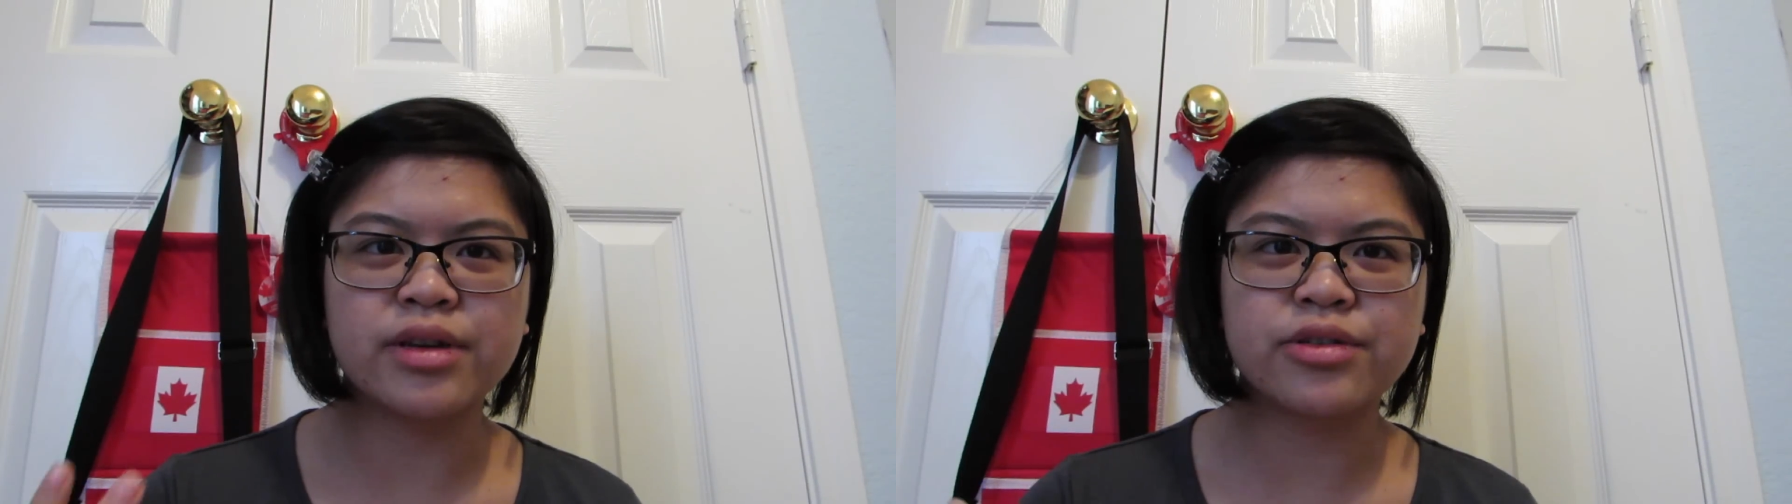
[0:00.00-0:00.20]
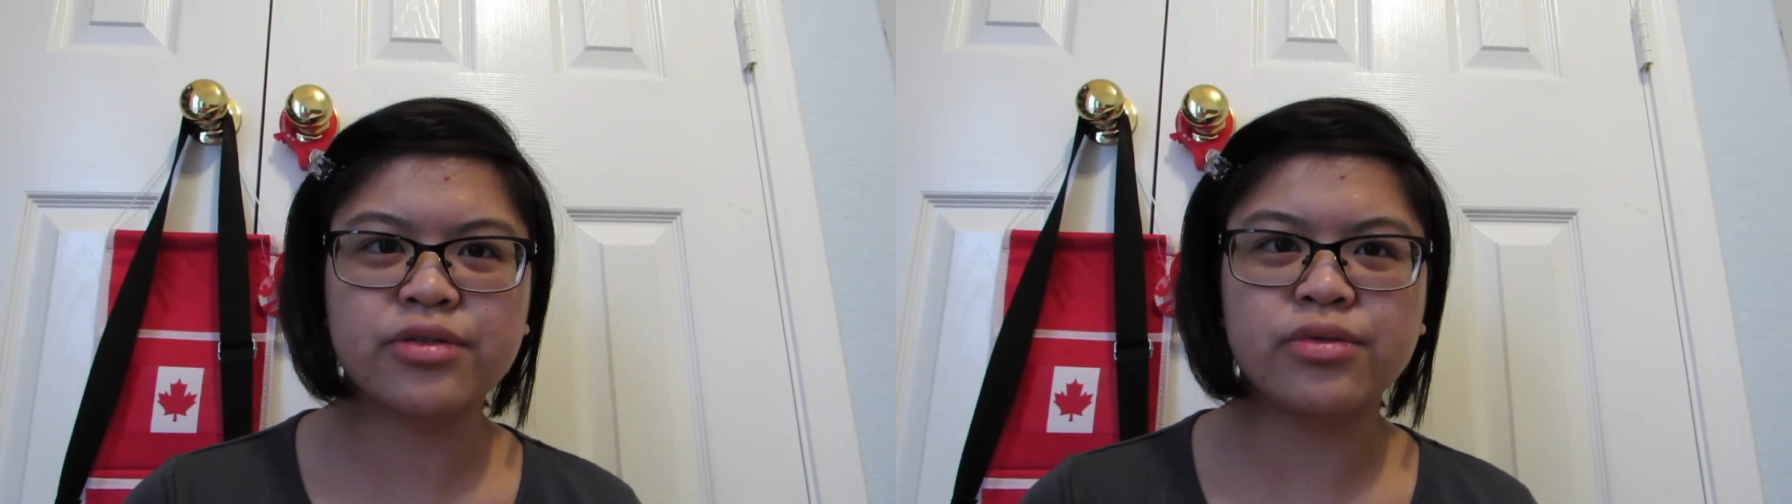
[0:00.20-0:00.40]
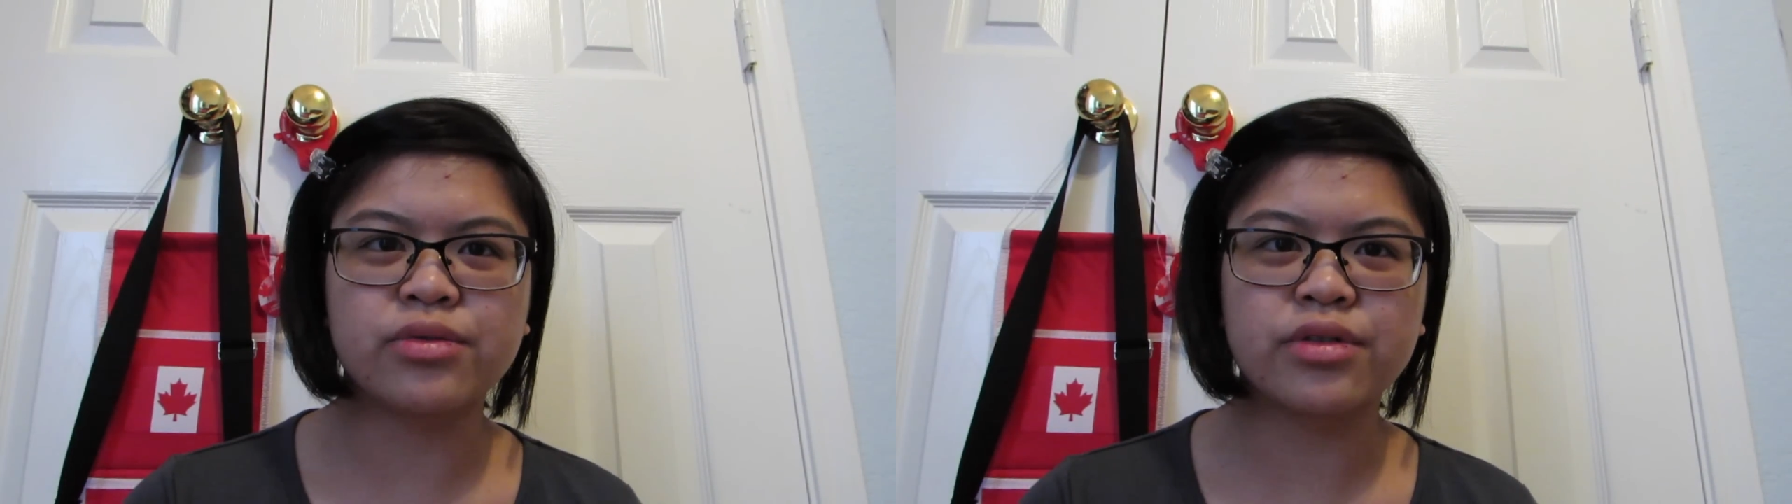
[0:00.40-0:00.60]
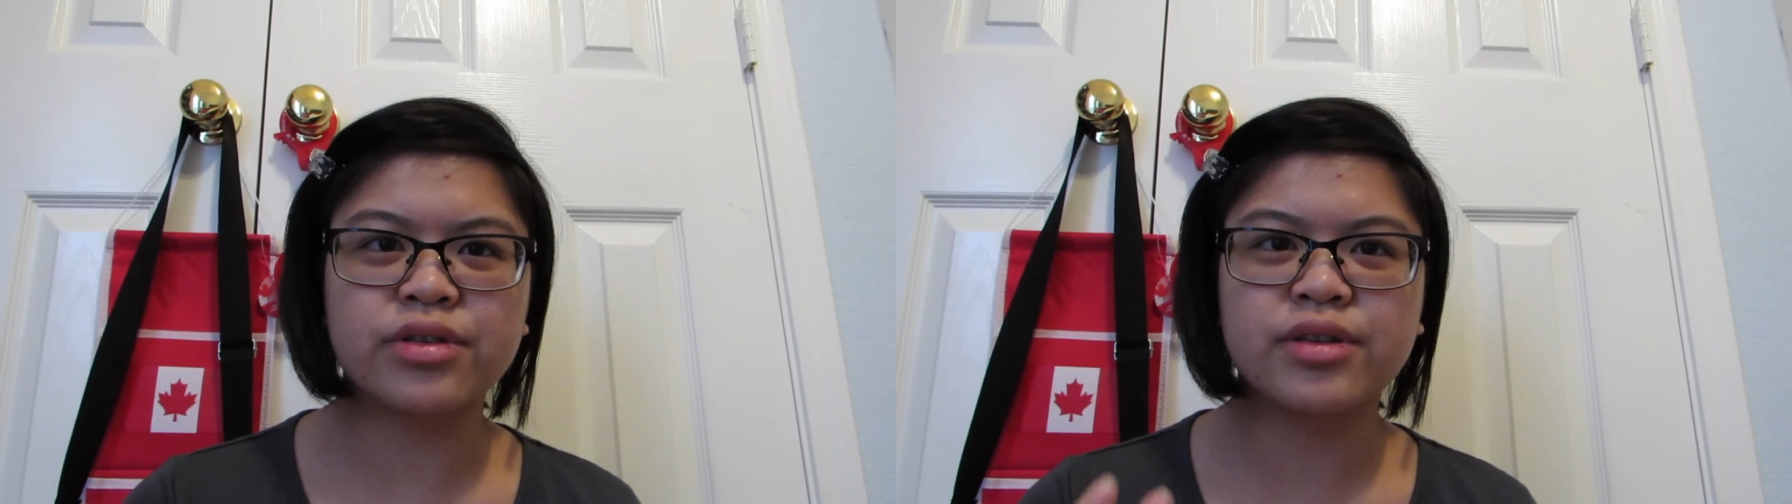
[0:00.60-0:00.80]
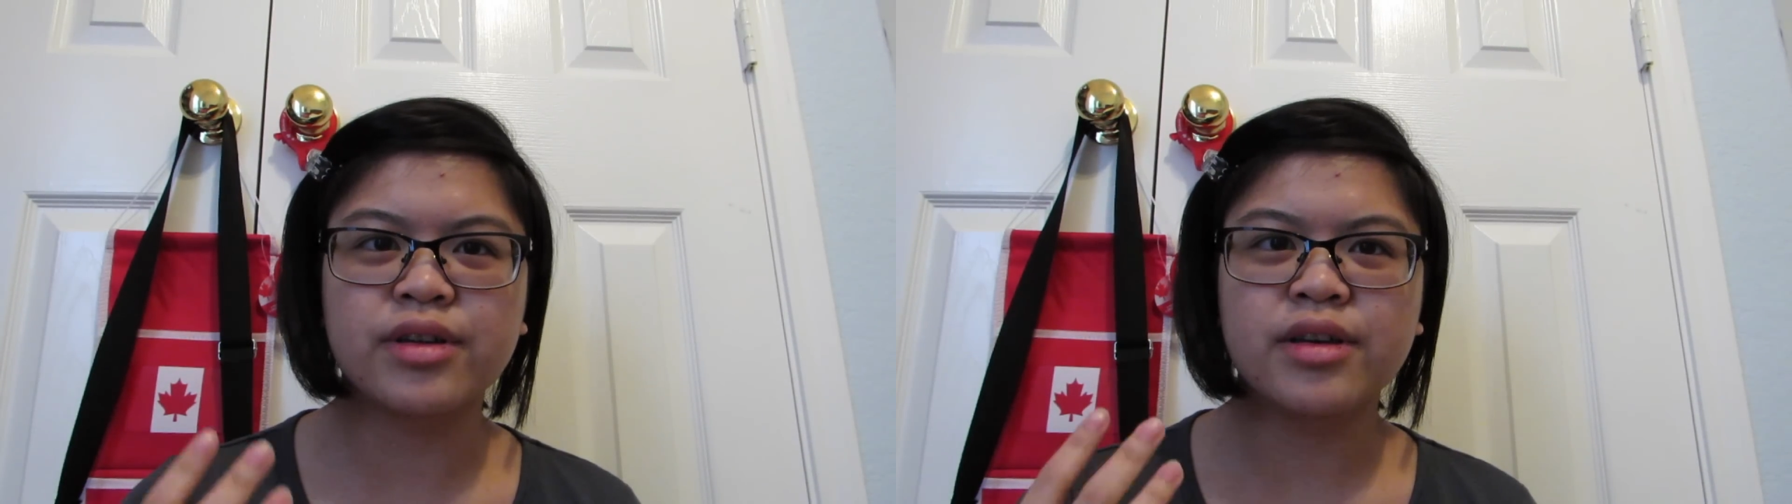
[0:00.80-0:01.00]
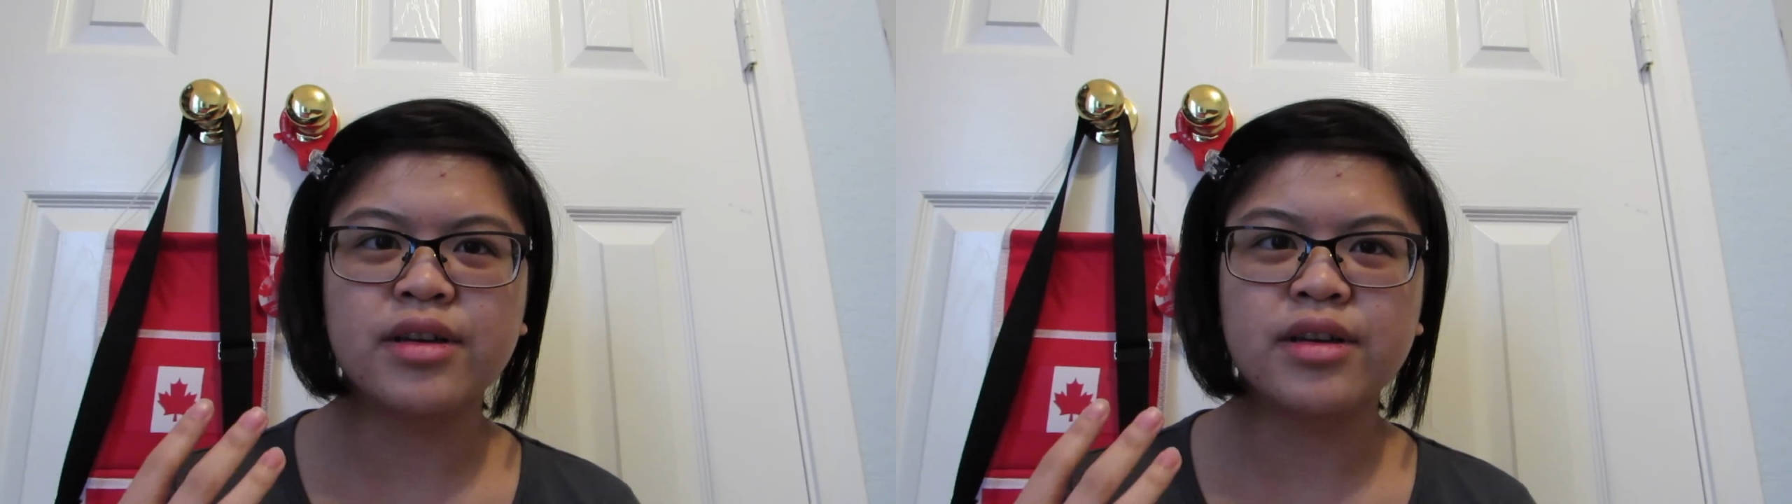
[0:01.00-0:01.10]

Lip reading: intercourse